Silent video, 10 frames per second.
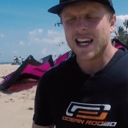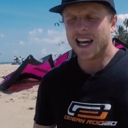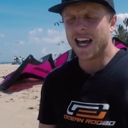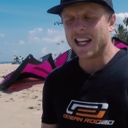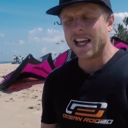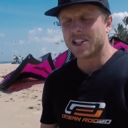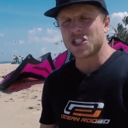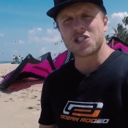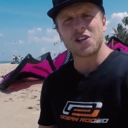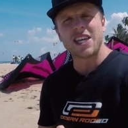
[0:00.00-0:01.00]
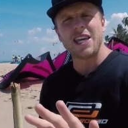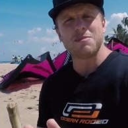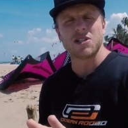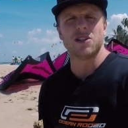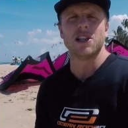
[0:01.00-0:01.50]
and that just sort of
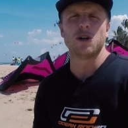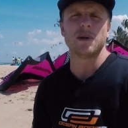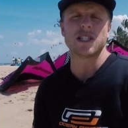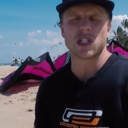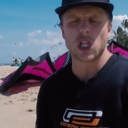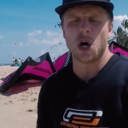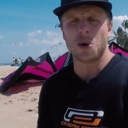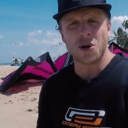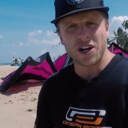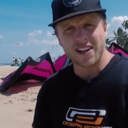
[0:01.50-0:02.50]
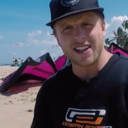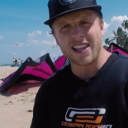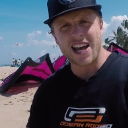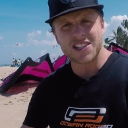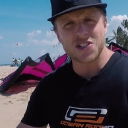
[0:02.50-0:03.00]
keeps you a little bit slower and it
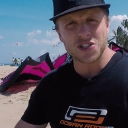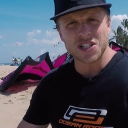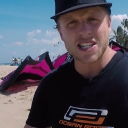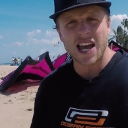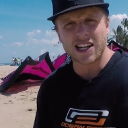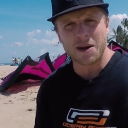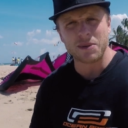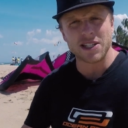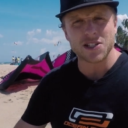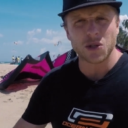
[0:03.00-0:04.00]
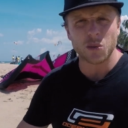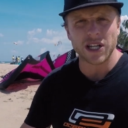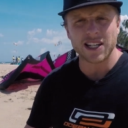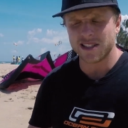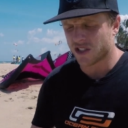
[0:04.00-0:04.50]
allows you to tack up into the
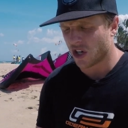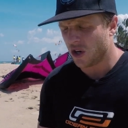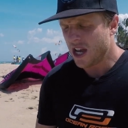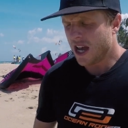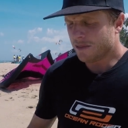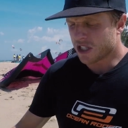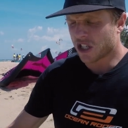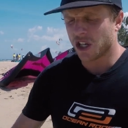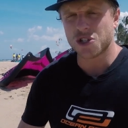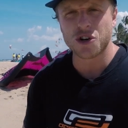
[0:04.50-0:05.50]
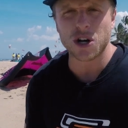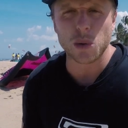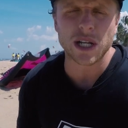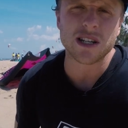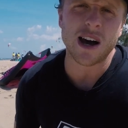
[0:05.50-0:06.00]
wind. And so just going to draw a
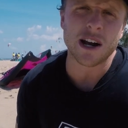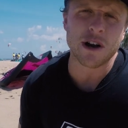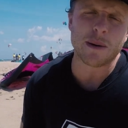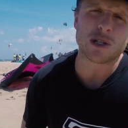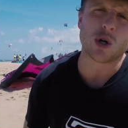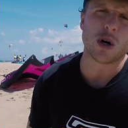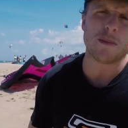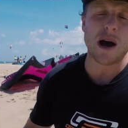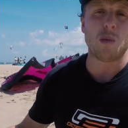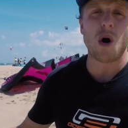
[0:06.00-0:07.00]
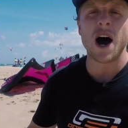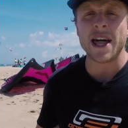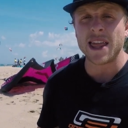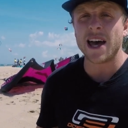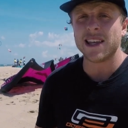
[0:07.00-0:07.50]
quick diagram and talk about why
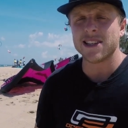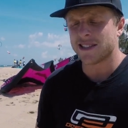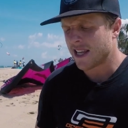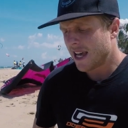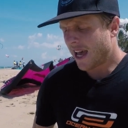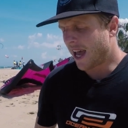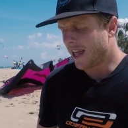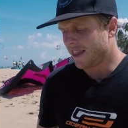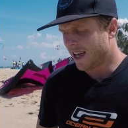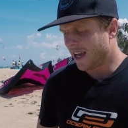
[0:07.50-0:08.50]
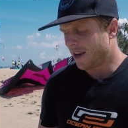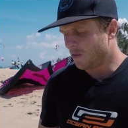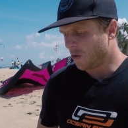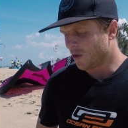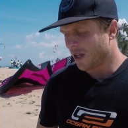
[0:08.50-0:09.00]
that is, and then
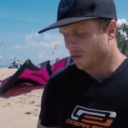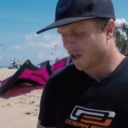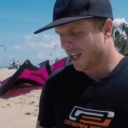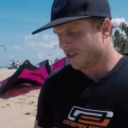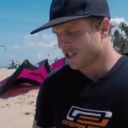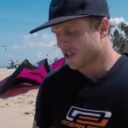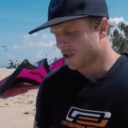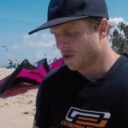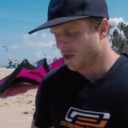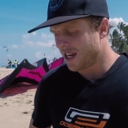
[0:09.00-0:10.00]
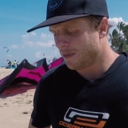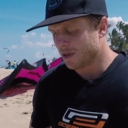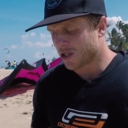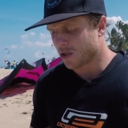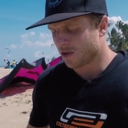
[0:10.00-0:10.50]
we'll get on to number
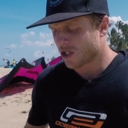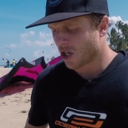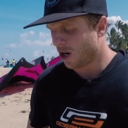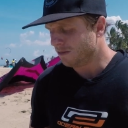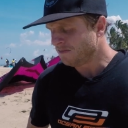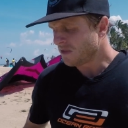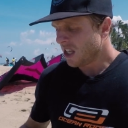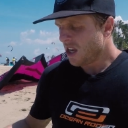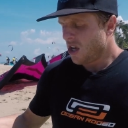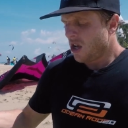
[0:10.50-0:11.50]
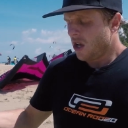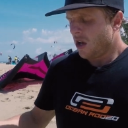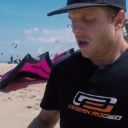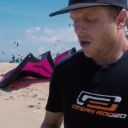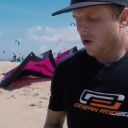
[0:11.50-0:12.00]
two. So
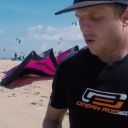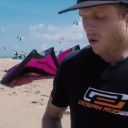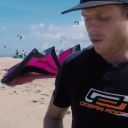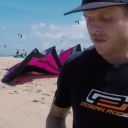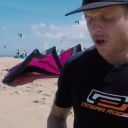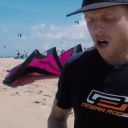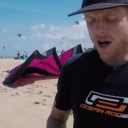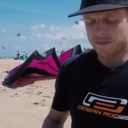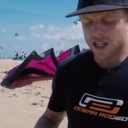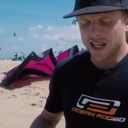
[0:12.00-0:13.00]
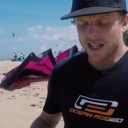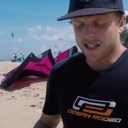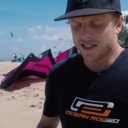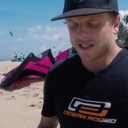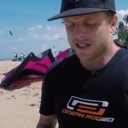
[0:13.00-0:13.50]
what we've got
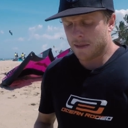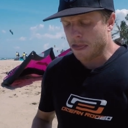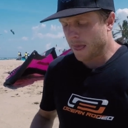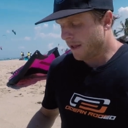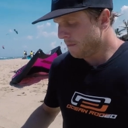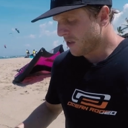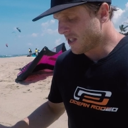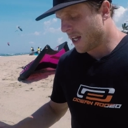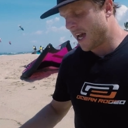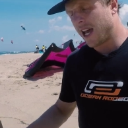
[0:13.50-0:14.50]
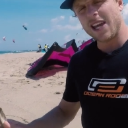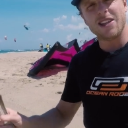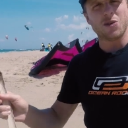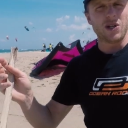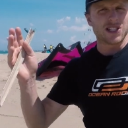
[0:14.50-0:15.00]
is, today
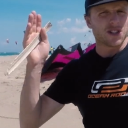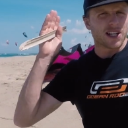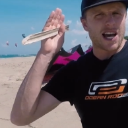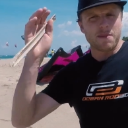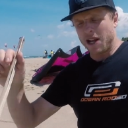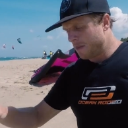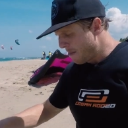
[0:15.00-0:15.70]
the wind's sort of coming at my